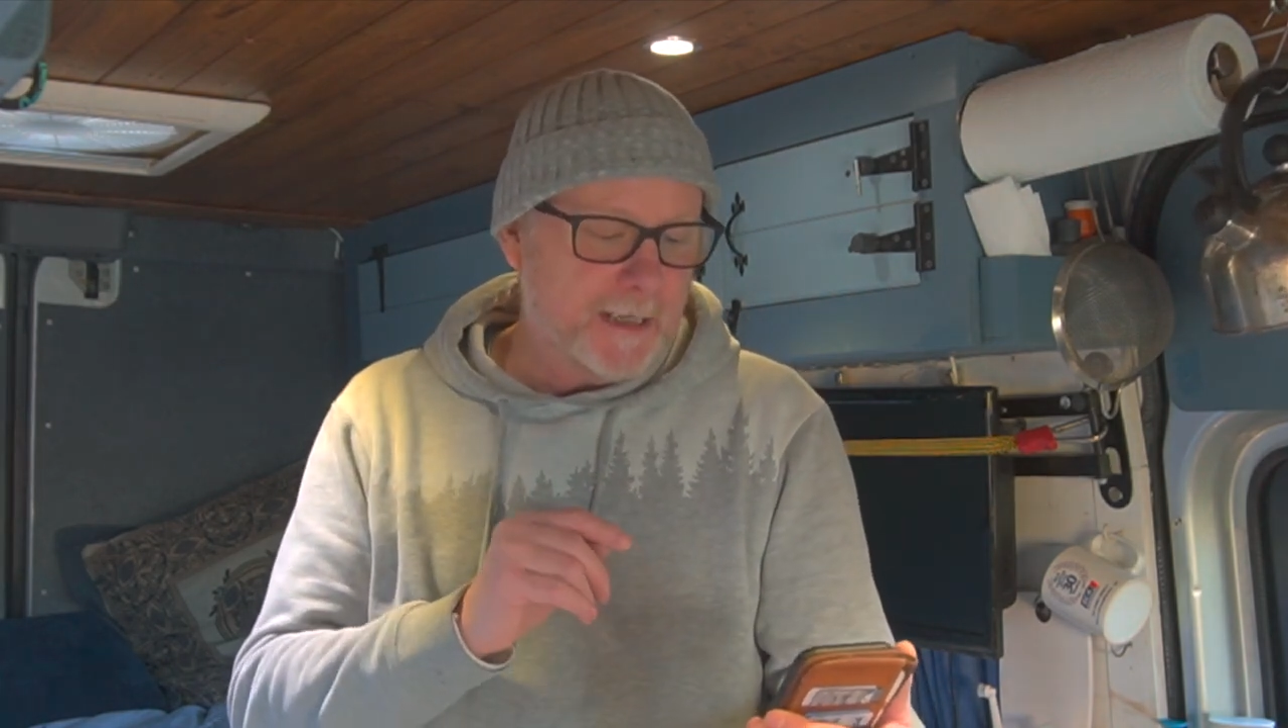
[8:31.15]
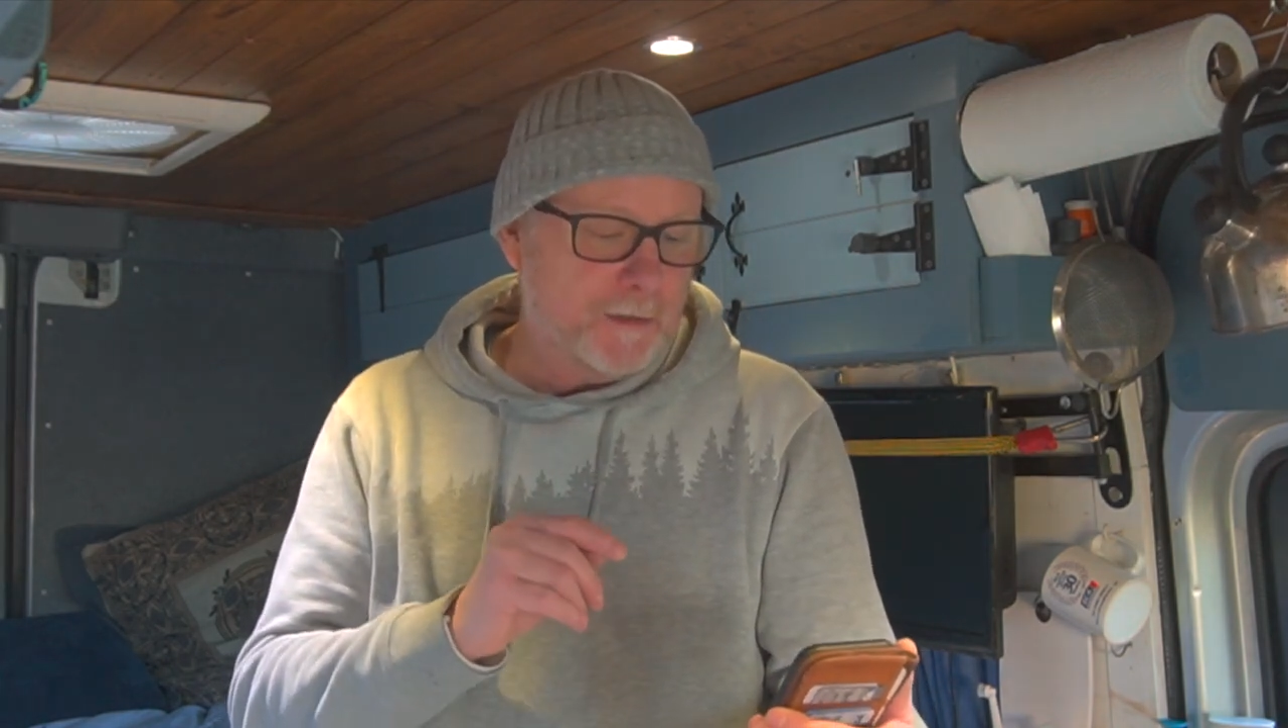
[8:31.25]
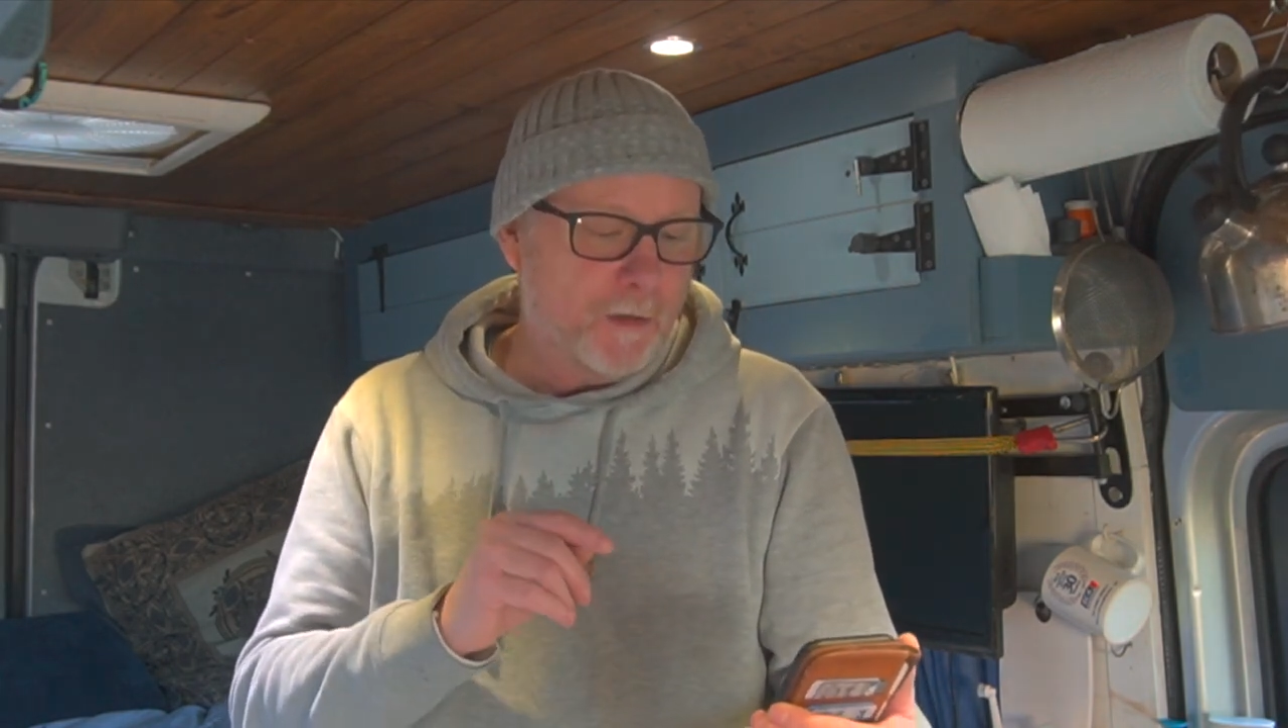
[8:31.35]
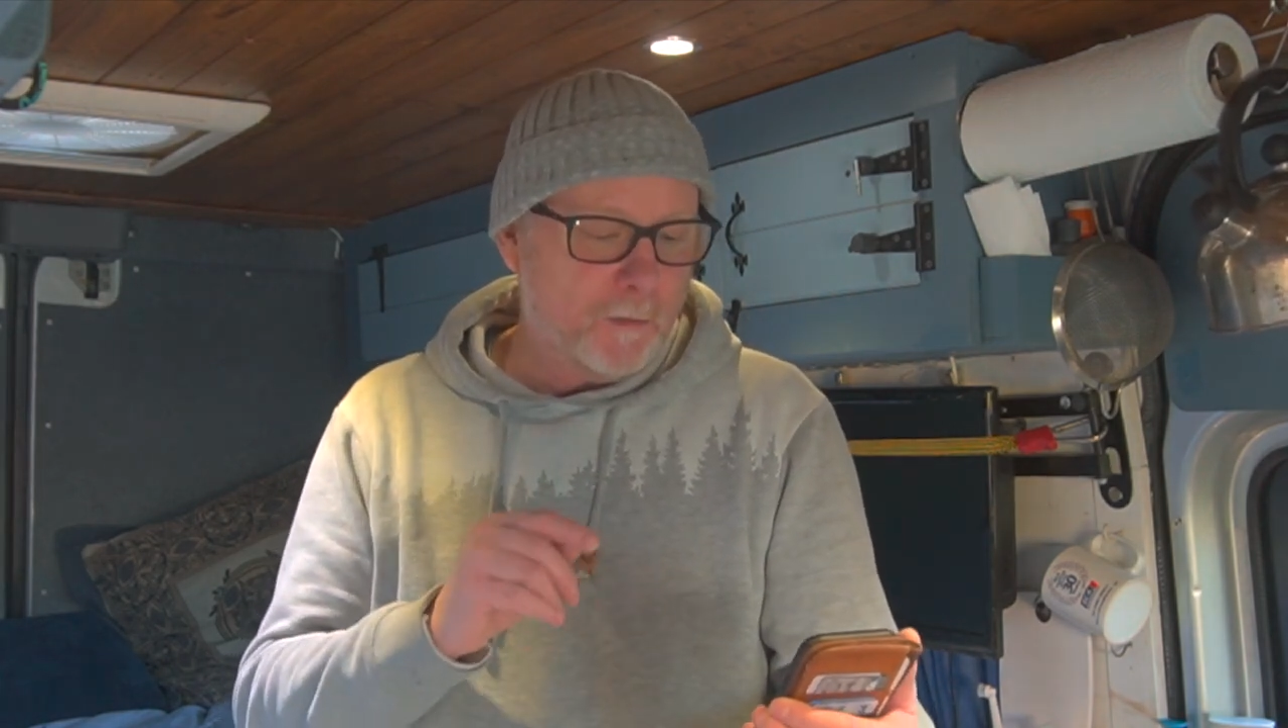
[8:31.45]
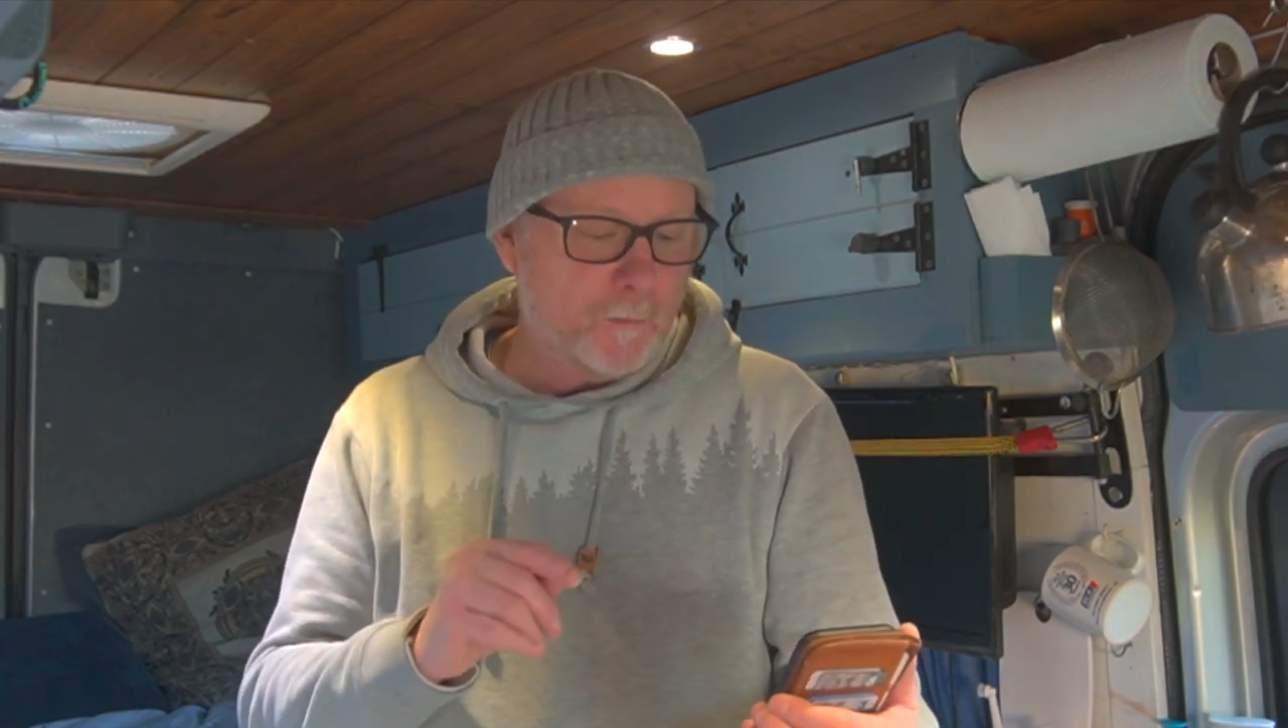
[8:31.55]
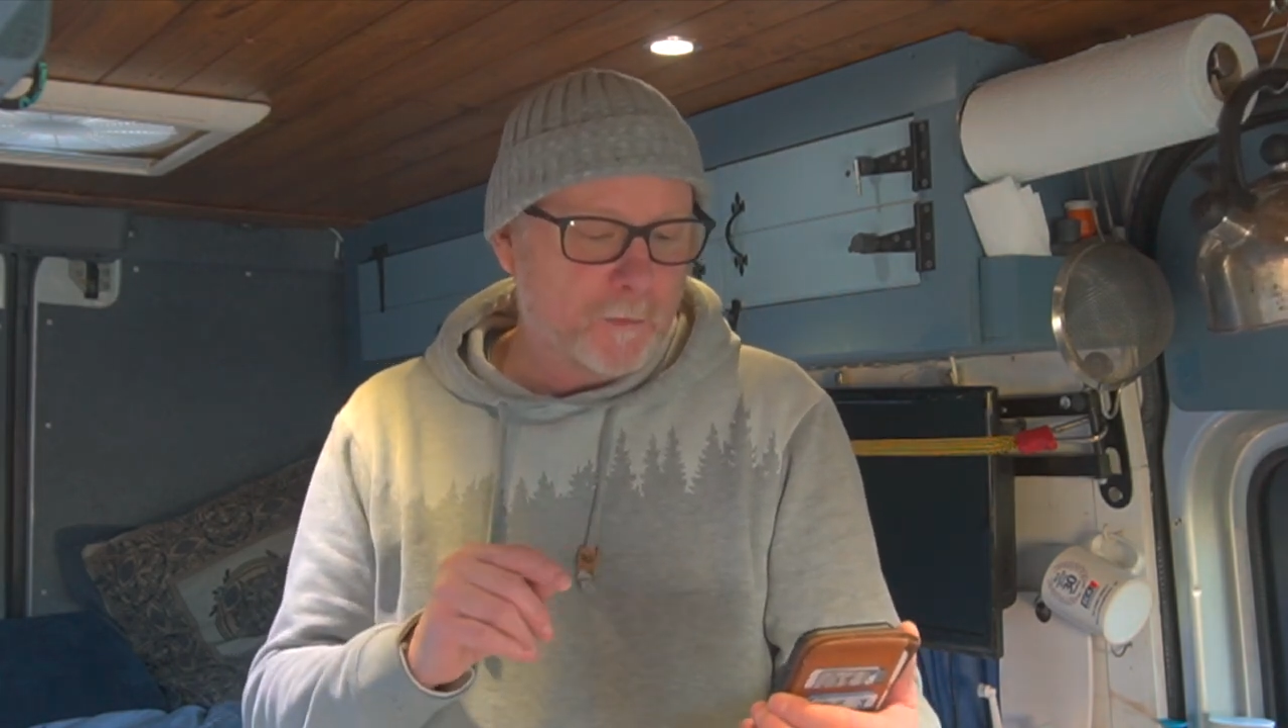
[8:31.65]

and hot